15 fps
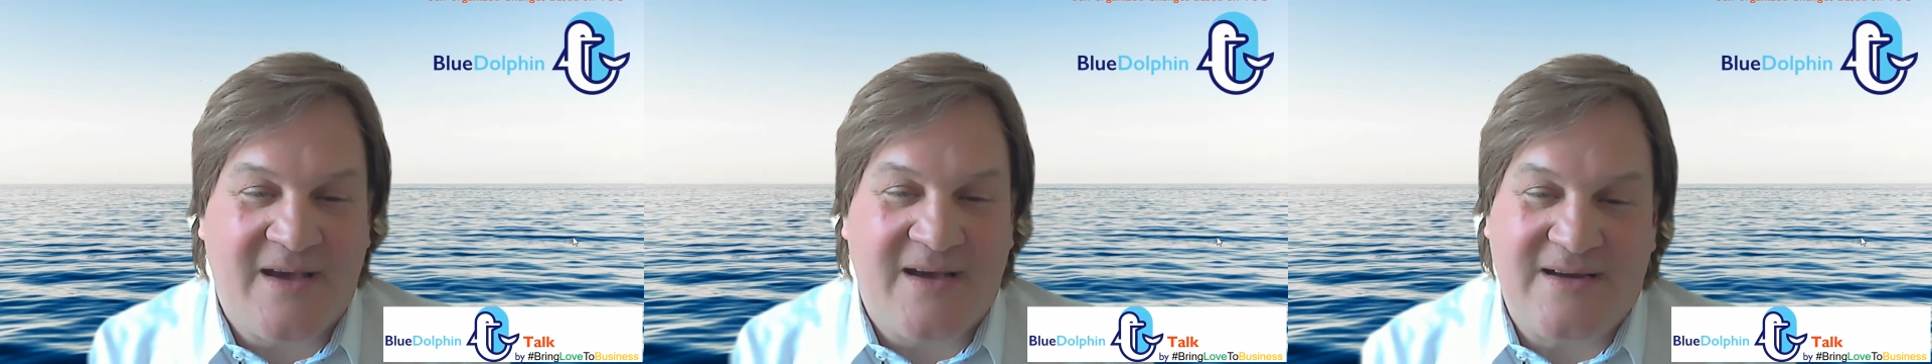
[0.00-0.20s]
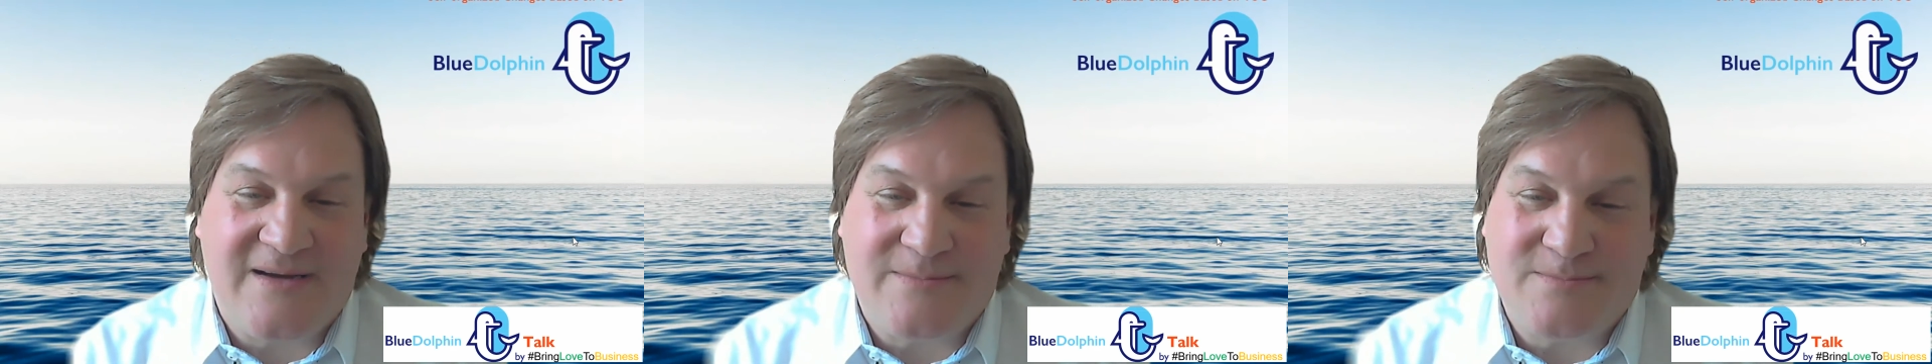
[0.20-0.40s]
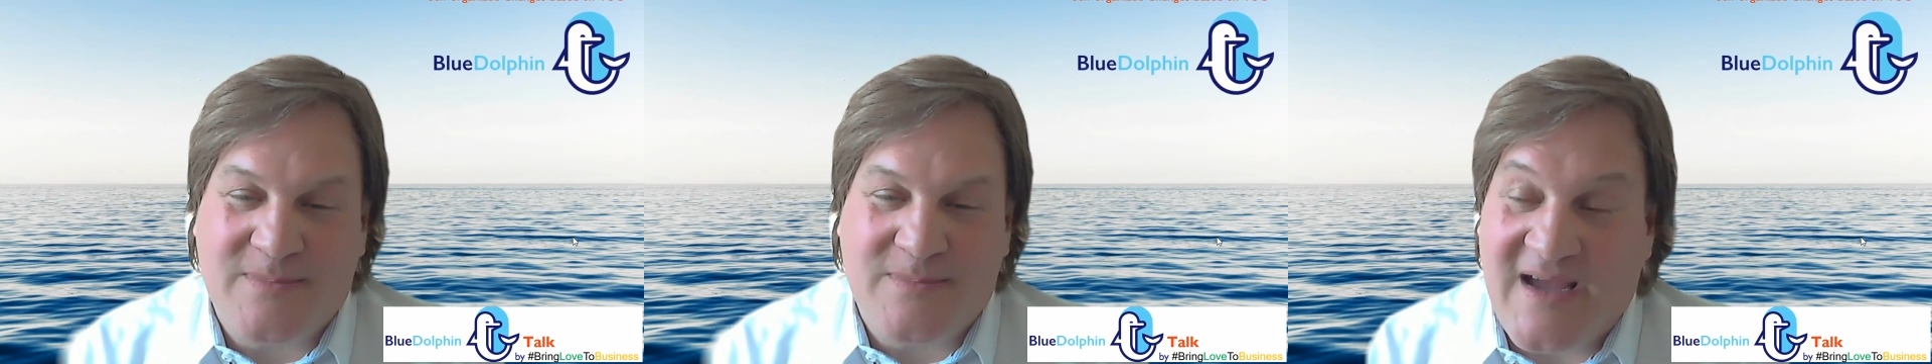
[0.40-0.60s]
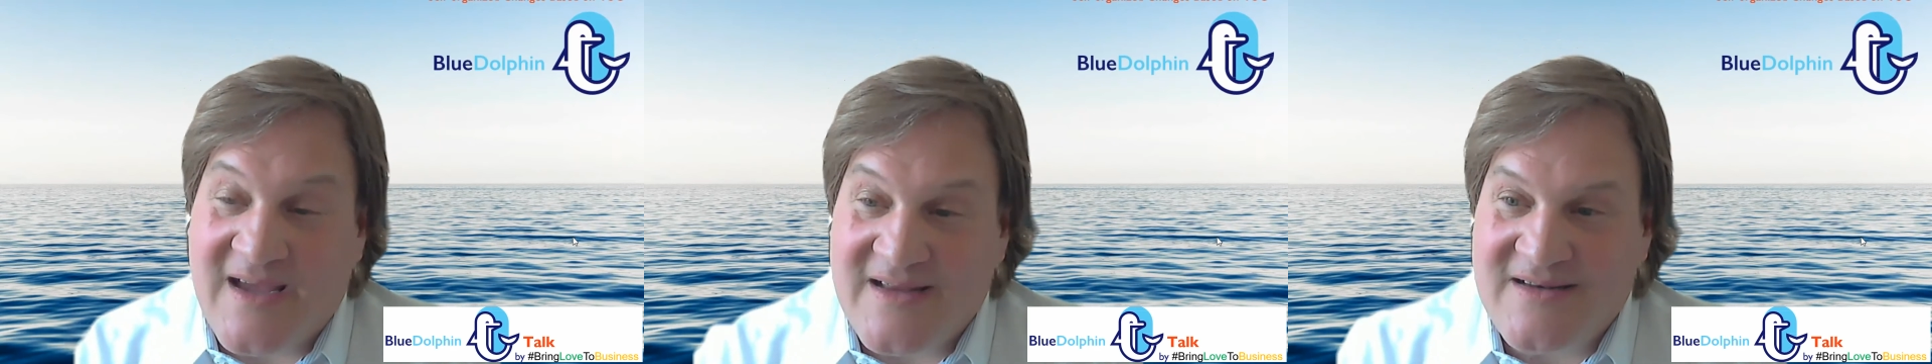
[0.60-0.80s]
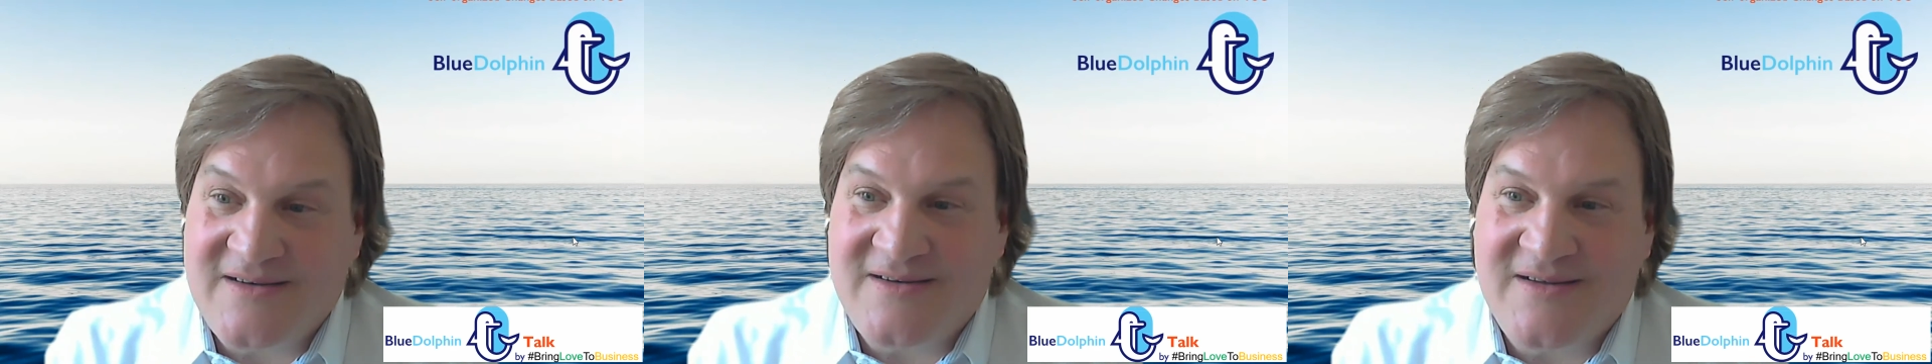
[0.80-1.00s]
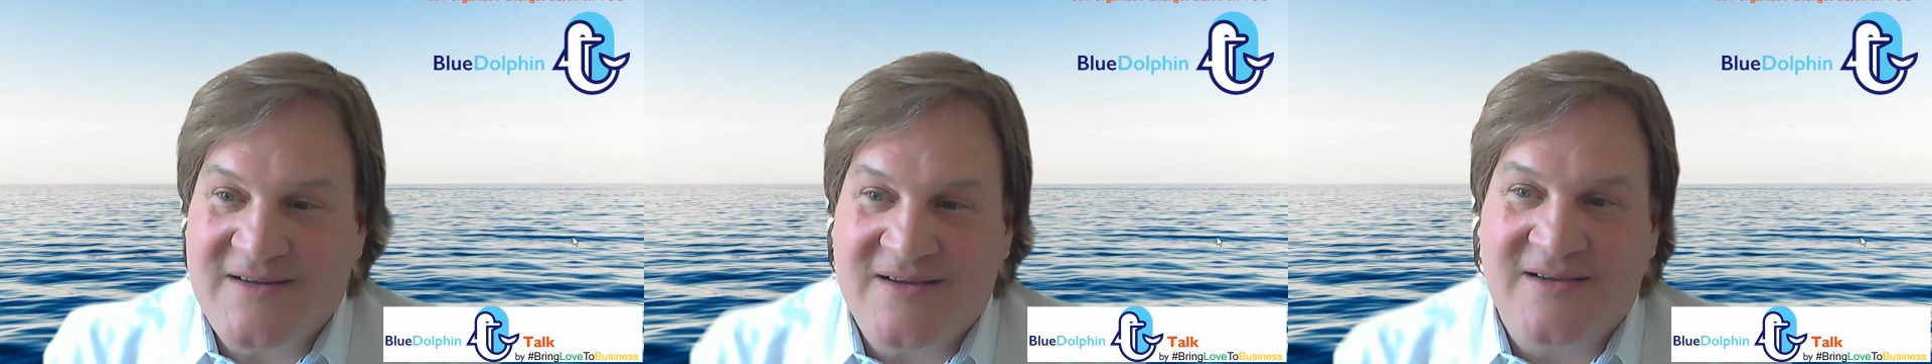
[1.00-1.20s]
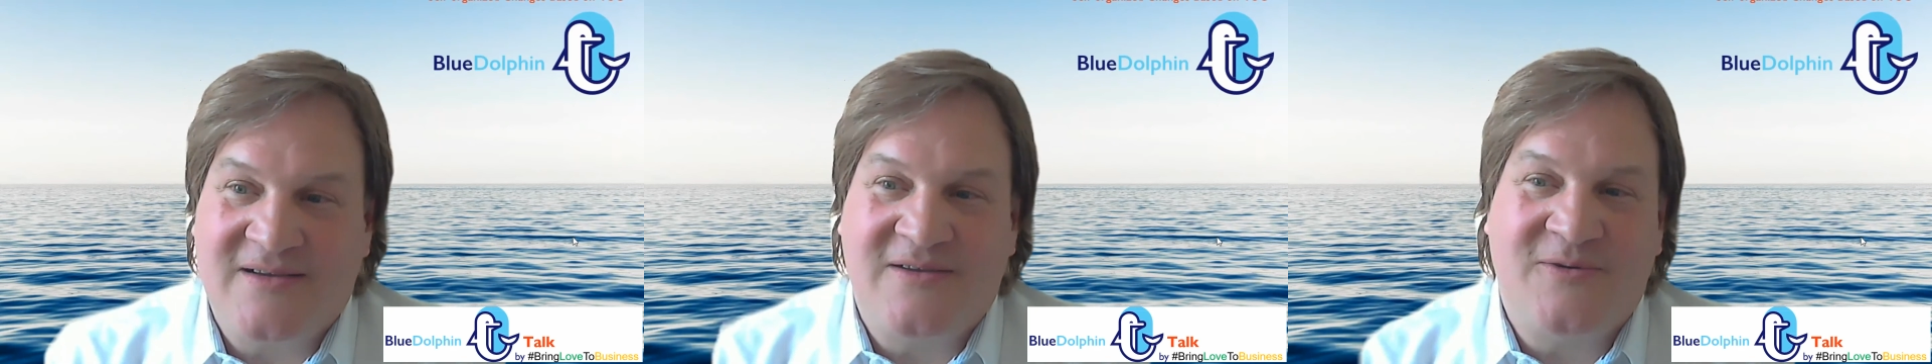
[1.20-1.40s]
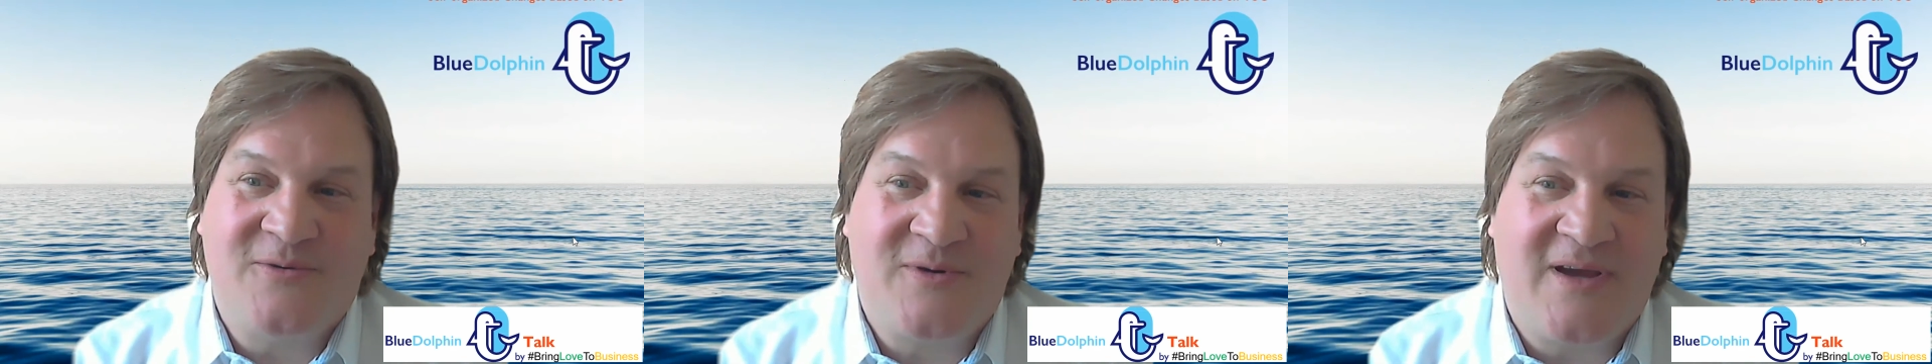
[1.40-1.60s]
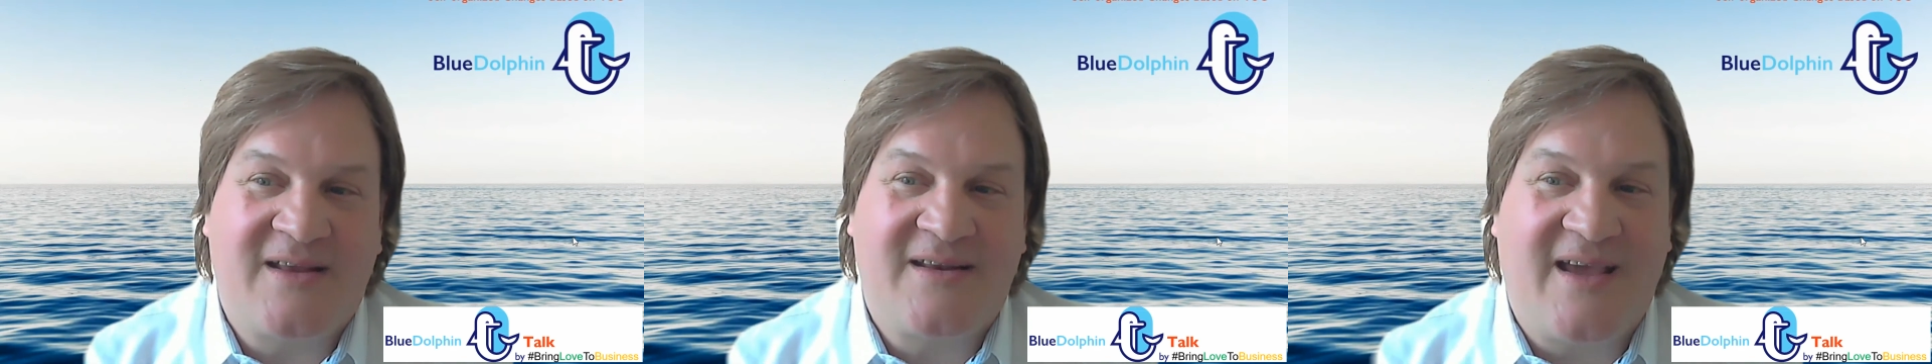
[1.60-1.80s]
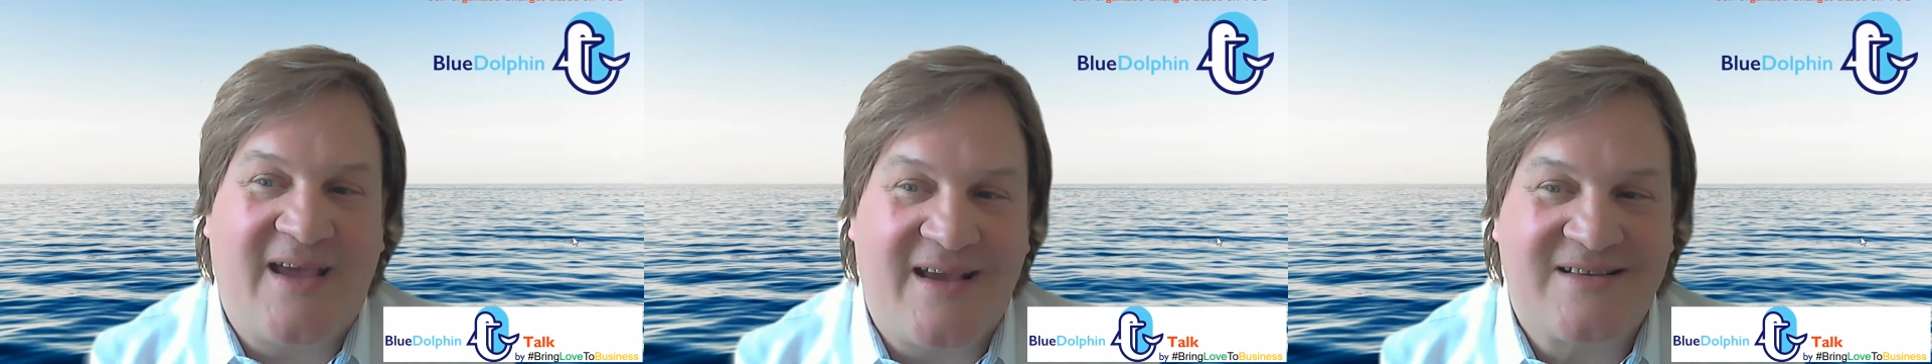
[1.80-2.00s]
And you
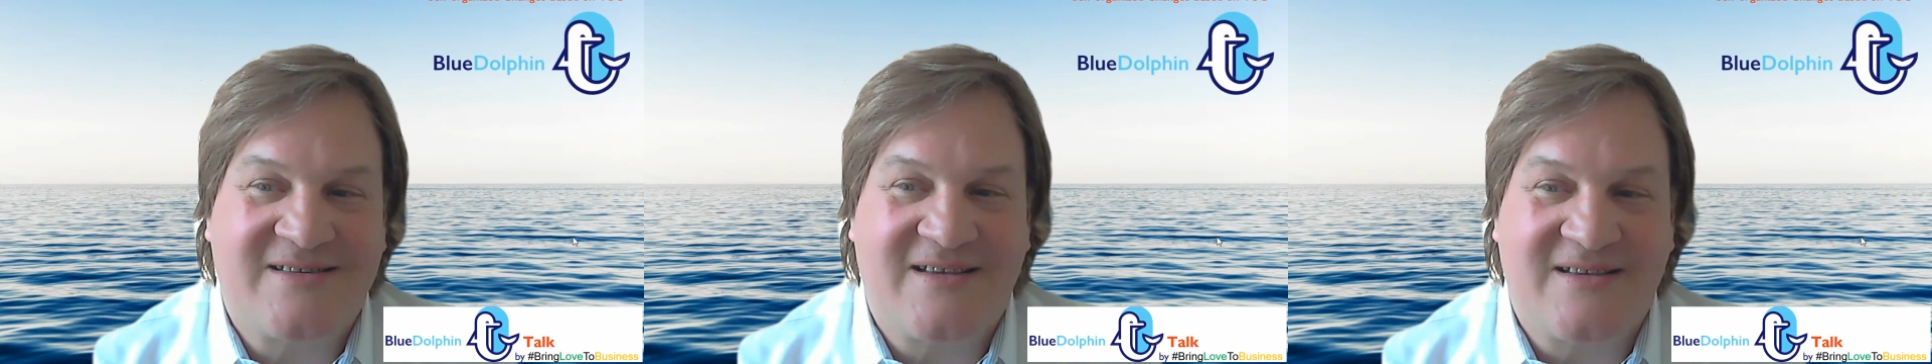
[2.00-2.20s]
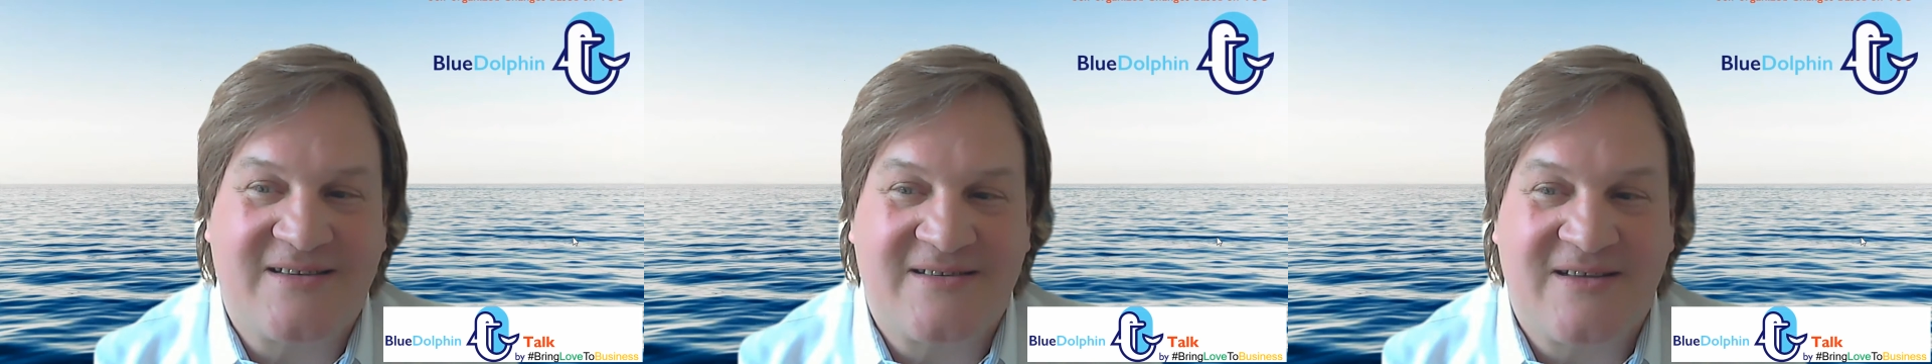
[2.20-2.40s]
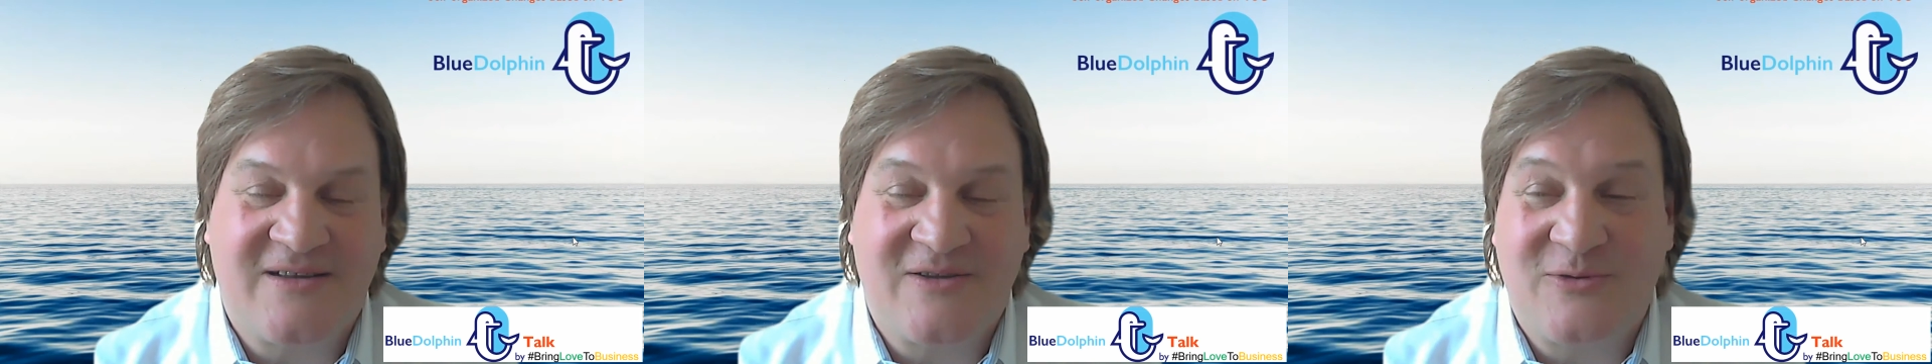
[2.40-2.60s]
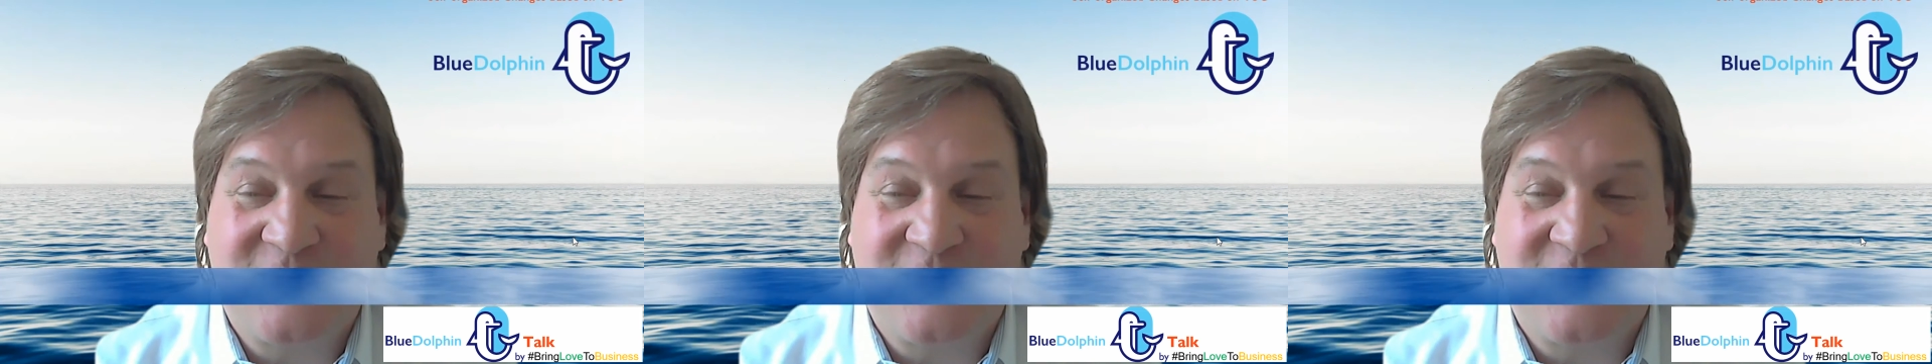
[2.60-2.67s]
get access